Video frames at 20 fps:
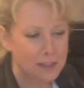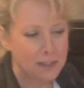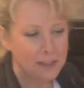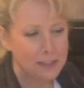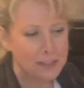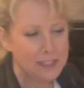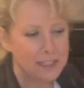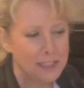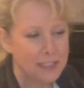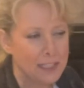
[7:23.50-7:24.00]

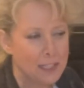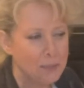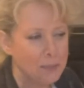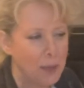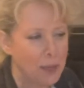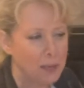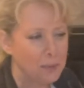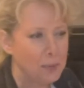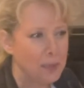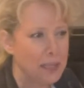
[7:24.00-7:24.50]
sticky
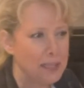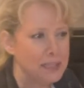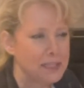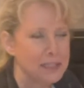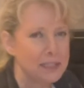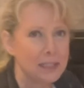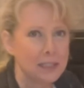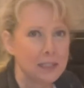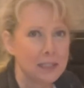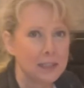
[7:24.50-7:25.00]
back
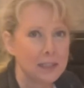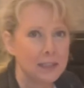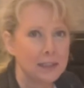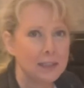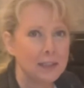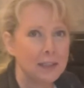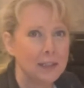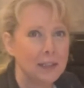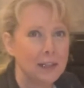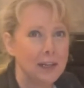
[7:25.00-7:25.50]
plastic,
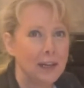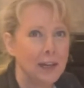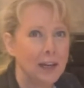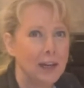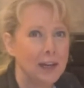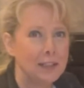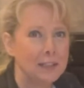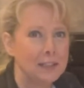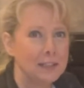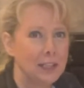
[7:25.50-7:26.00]

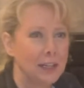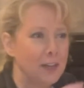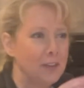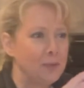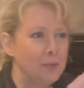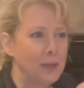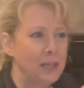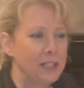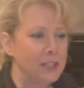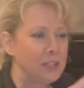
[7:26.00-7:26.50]
and I've
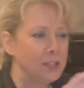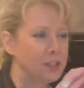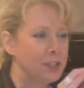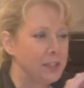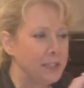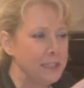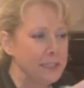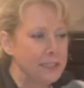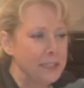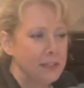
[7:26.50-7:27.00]
made the
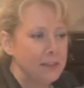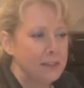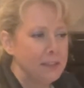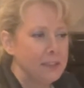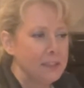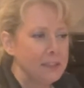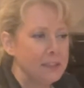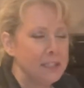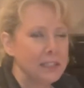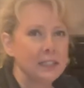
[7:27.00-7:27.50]
tree so it
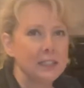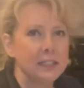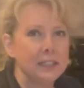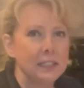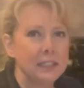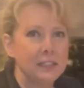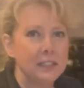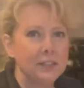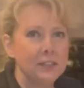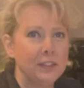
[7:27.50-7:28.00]
doesn't
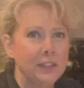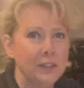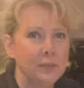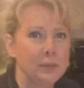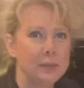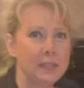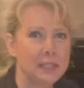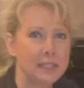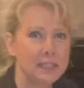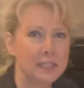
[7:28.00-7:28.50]
interfere
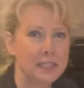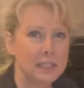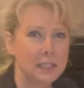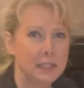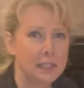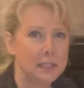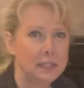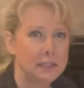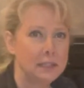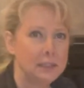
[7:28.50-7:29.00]
with the
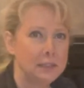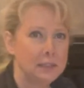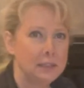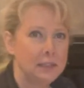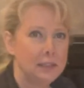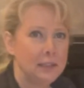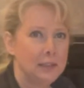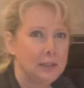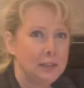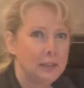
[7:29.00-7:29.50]
seat,
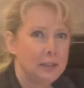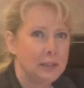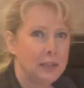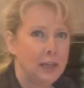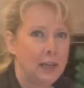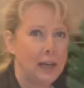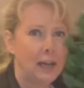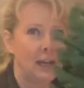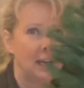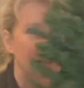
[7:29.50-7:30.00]

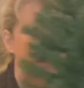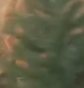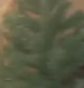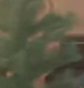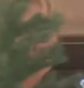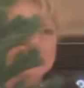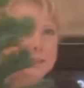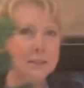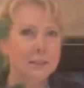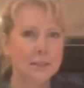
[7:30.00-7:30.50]
and
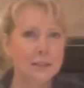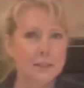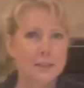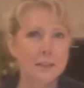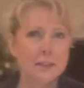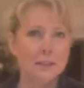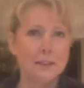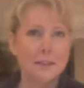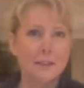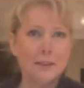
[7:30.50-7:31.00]

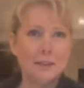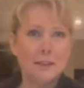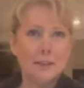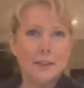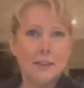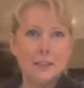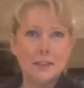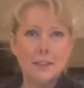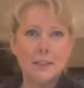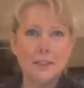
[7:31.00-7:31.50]

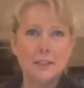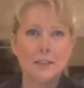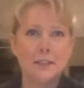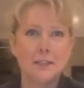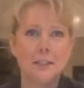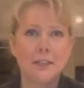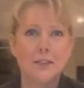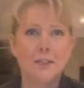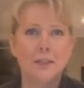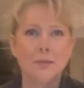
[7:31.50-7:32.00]
as you can
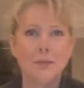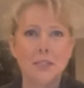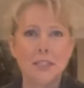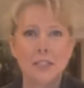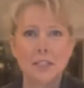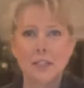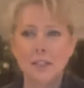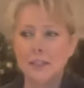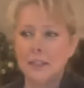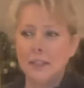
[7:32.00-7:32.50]
see from the
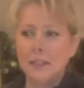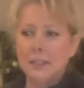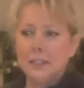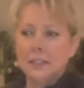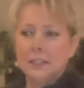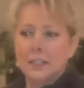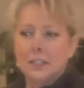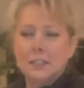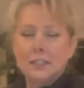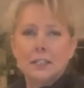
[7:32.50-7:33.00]
side,
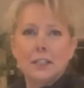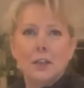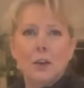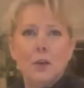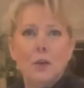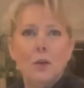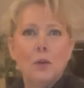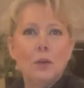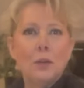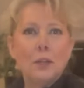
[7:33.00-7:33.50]
so it's
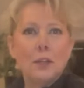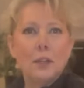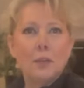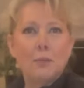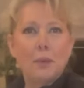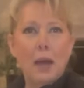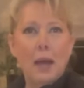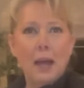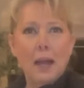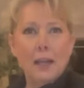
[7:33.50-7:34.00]
all at the
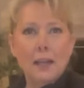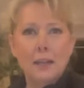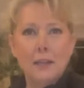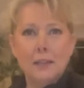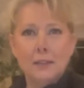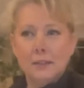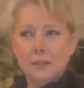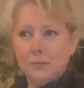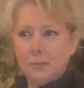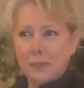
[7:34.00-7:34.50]
back
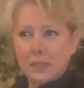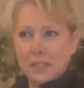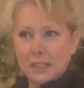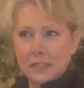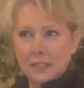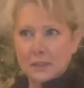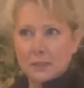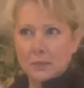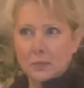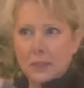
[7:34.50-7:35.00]

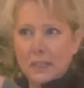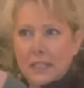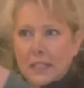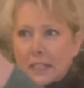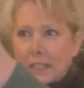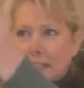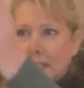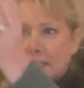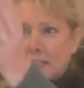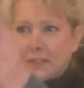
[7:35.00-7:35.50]
because we need this